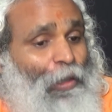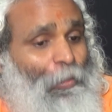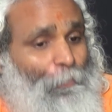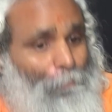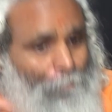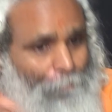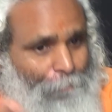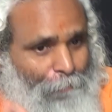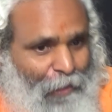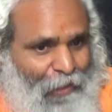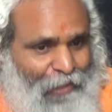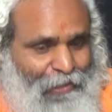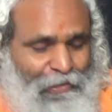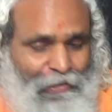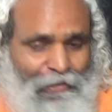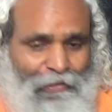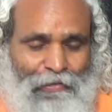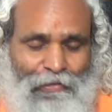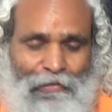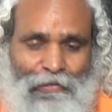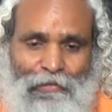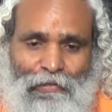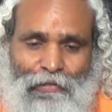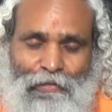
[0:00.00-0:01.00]
but
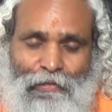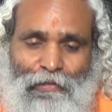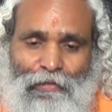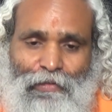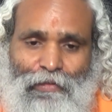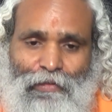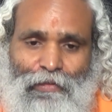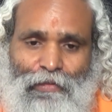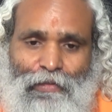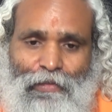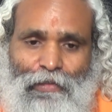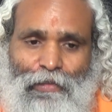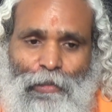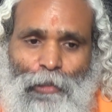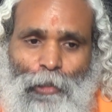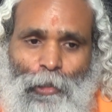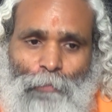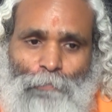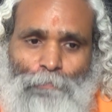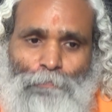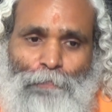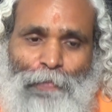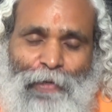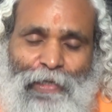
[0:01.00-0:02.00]

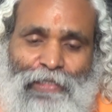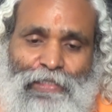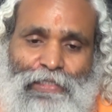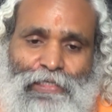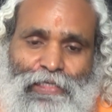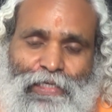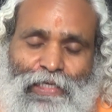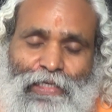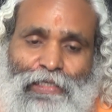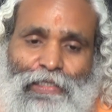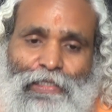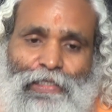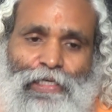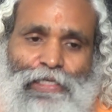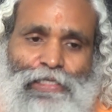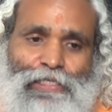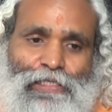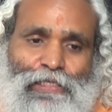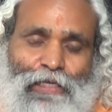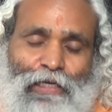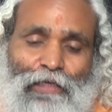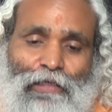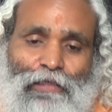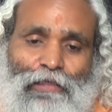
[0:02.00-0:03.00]
person
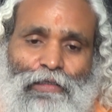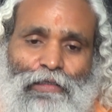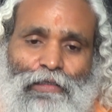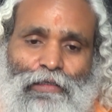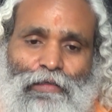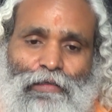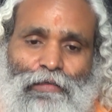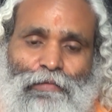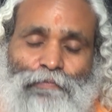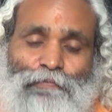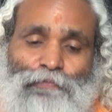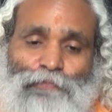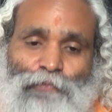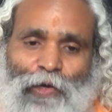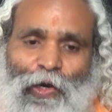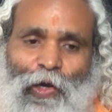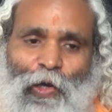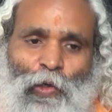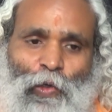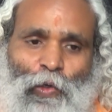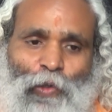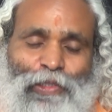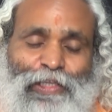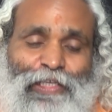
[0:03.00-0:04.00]
does not
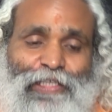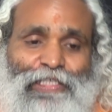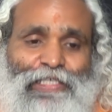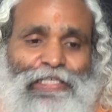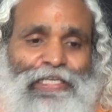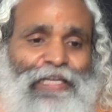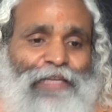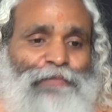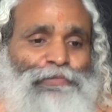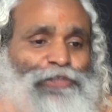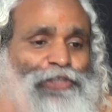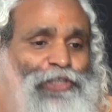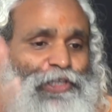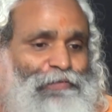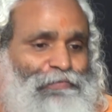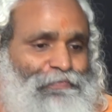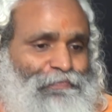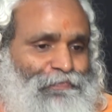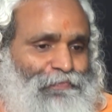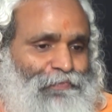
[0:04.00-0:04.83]
follow the scripture.